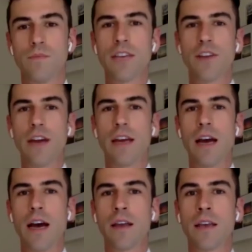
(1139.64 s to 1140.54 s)
Craig.
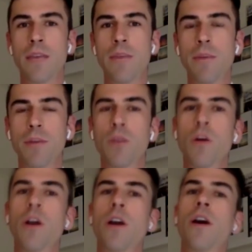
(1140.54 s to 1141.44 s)
Keep up the good
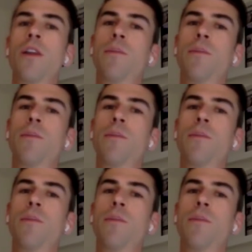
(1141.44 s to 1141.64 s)
work on the